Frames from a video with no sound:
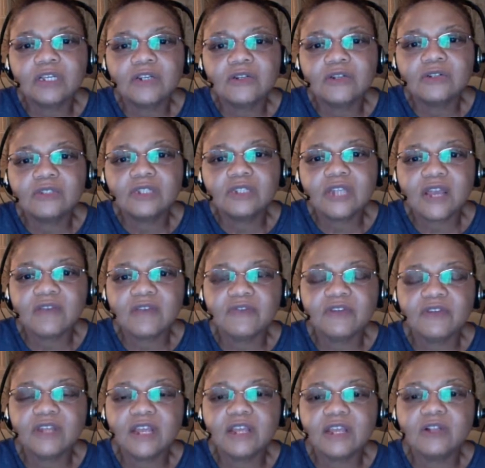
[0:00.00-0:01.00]
and
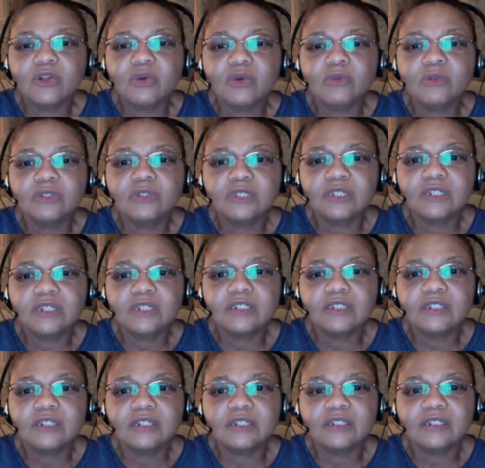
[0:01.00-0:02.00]
everyday global
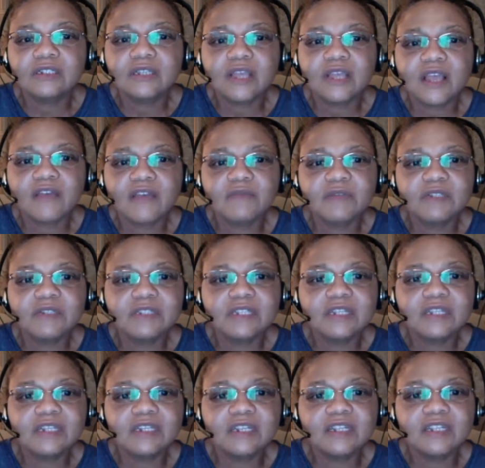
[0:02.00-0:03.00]
citizens have been
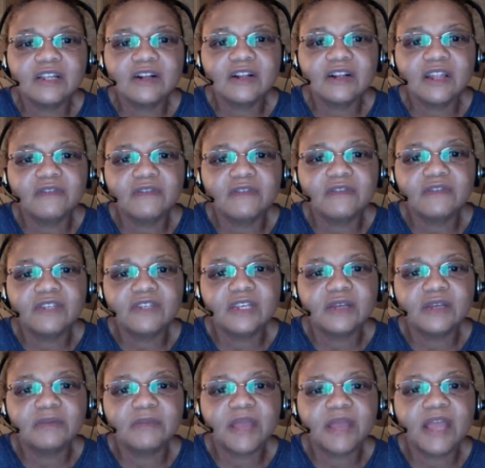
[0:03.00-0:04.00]
sending their love to
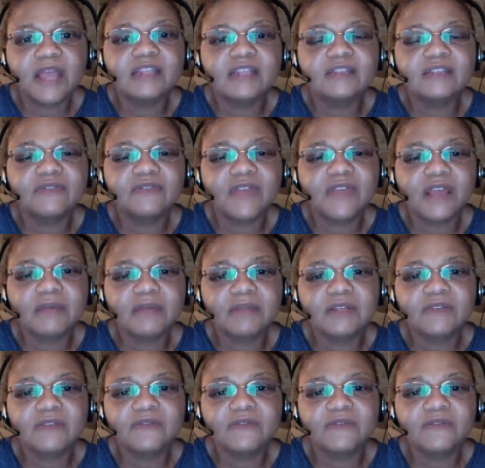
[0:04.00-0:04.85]
him and his family for